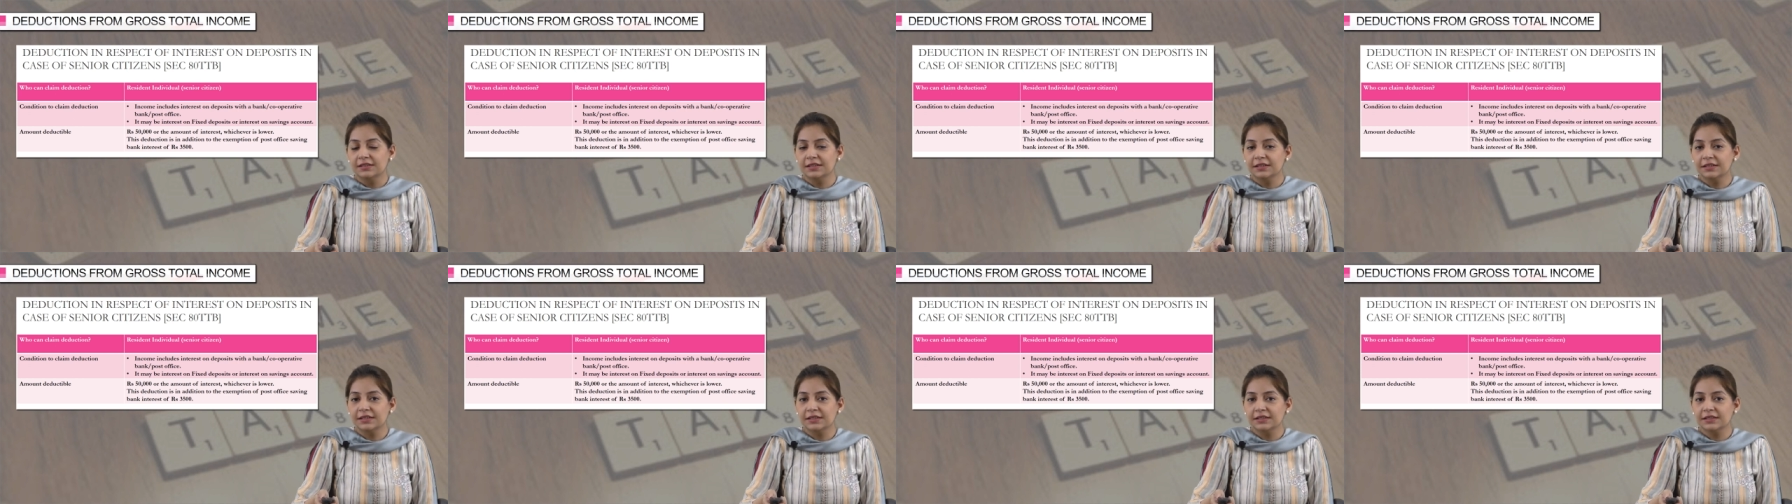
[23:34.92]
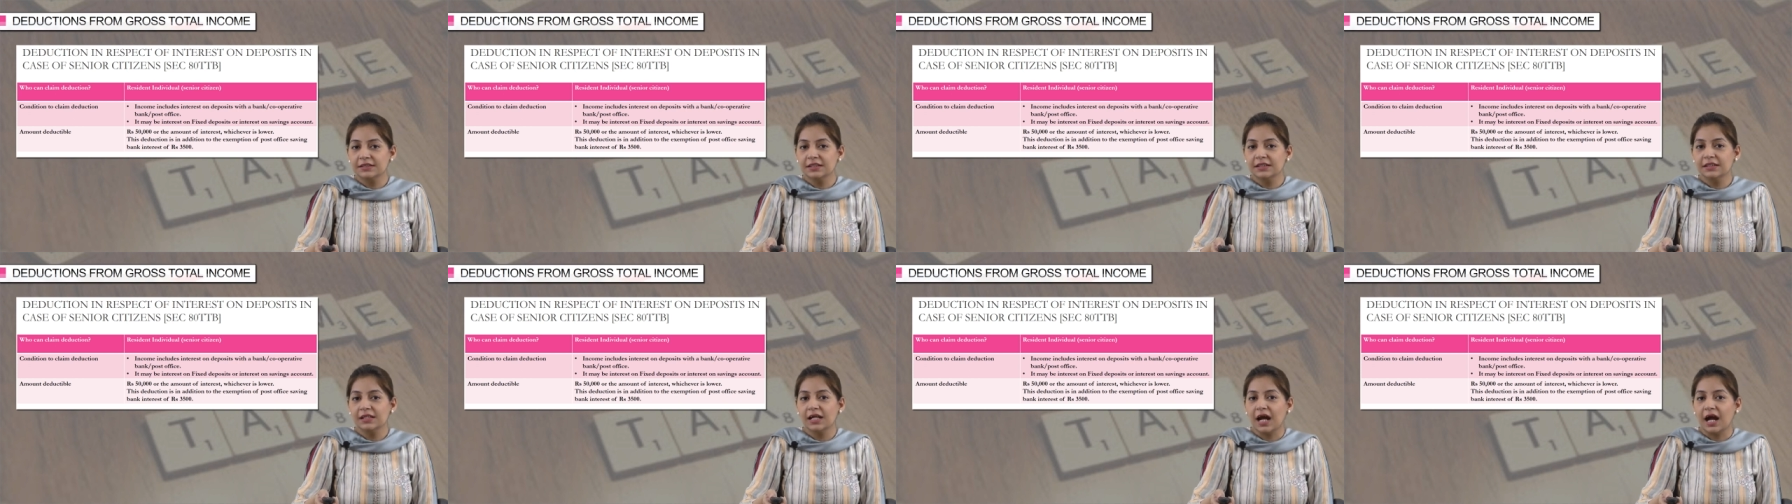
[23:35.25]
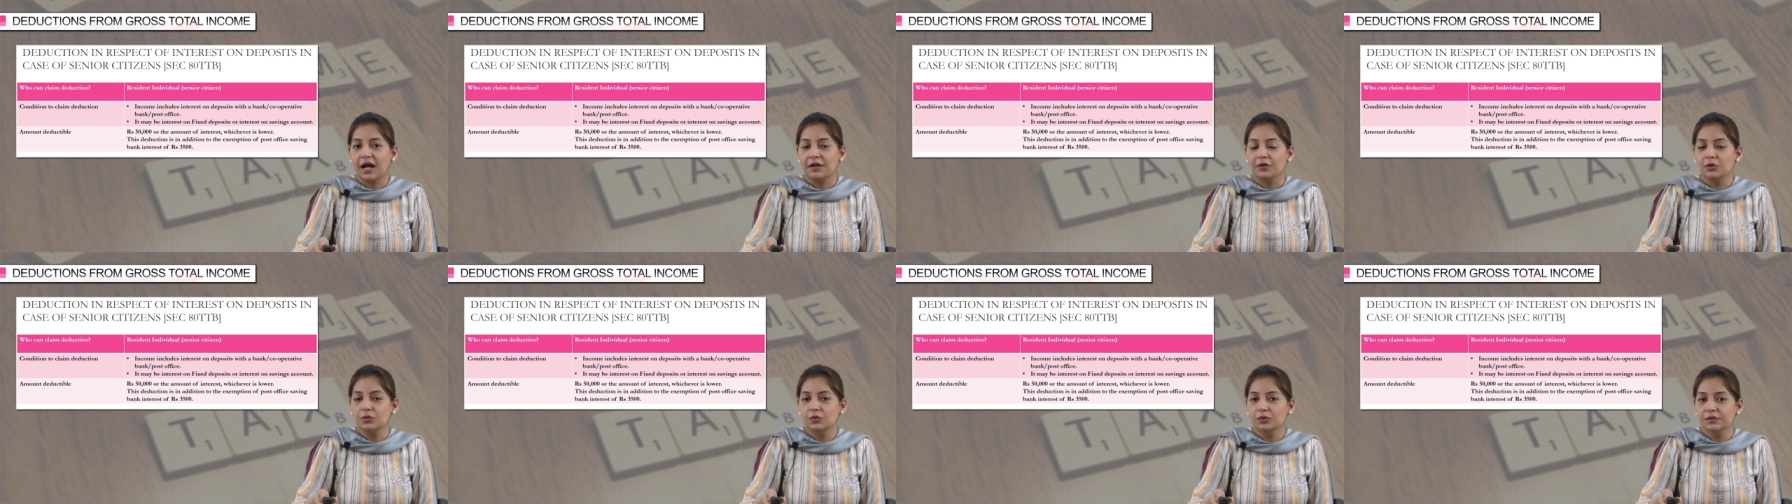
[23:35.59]
citizen
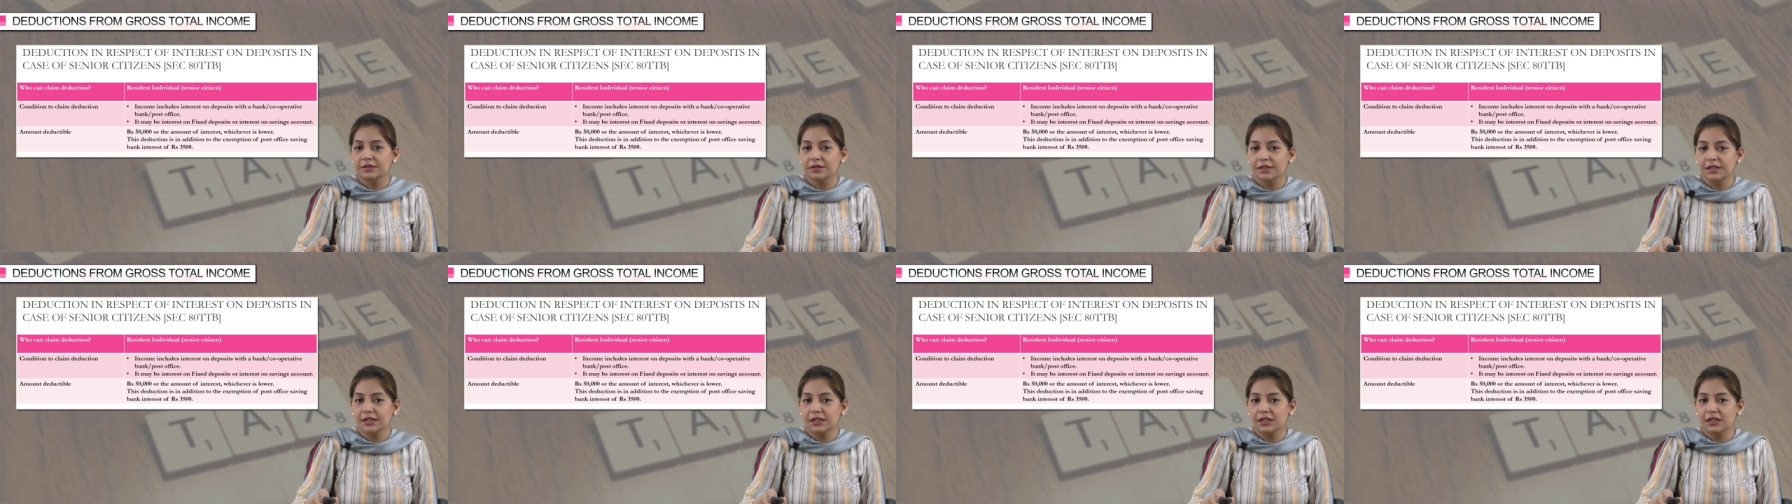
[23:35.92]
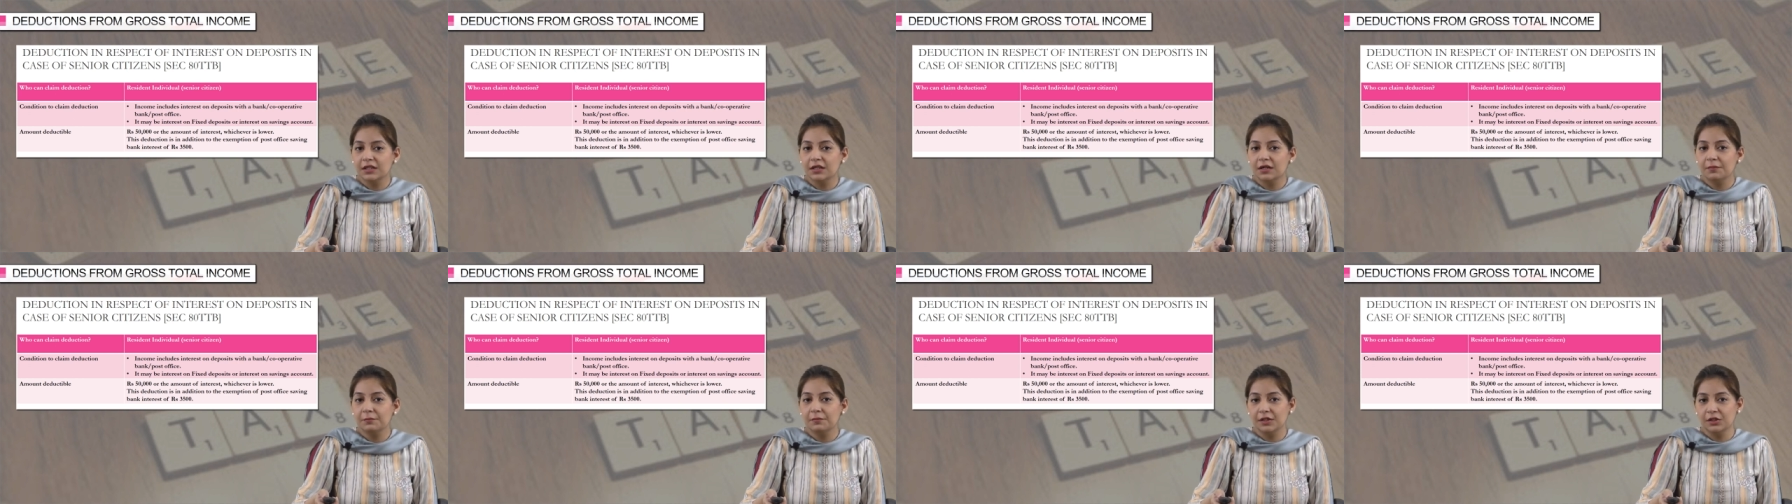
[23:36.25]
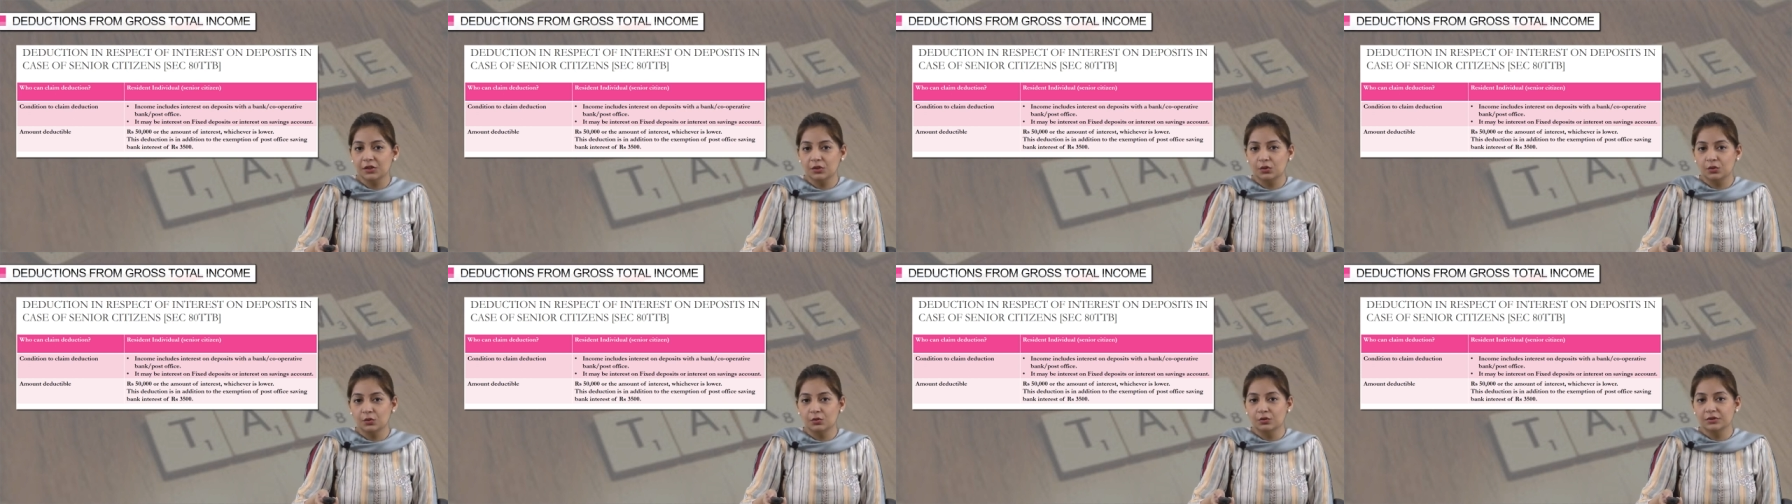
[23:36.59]
and whose income
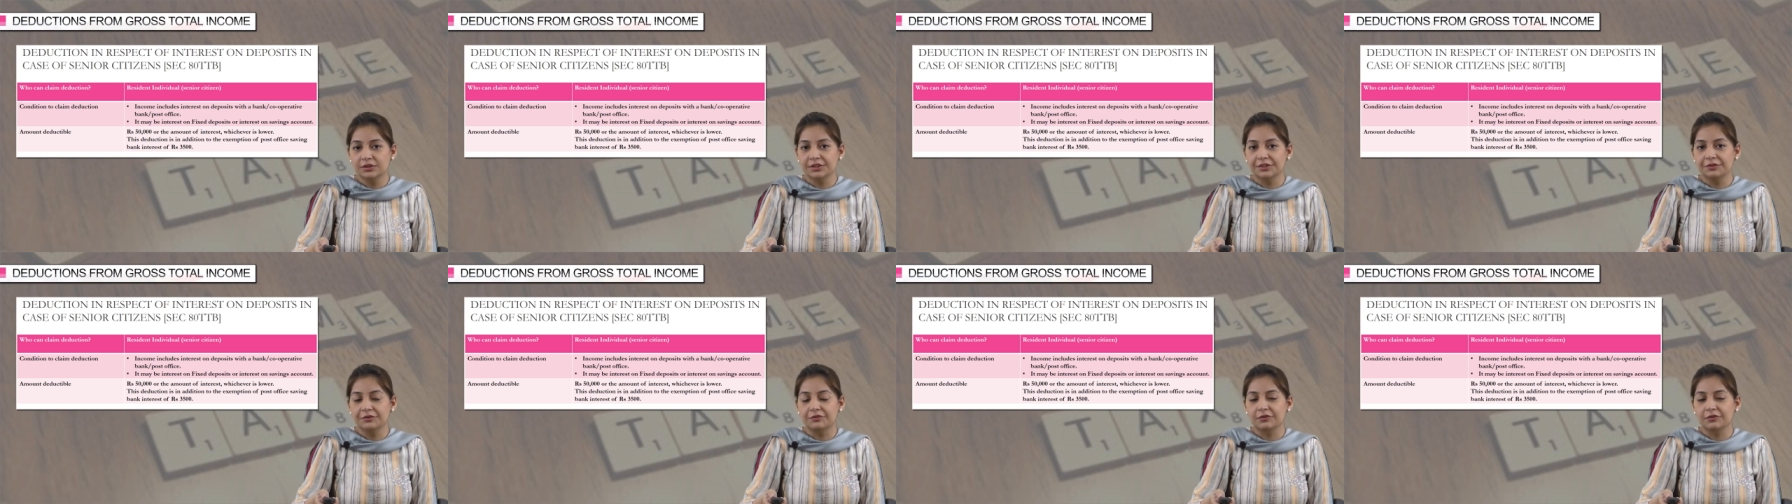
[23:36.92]
includes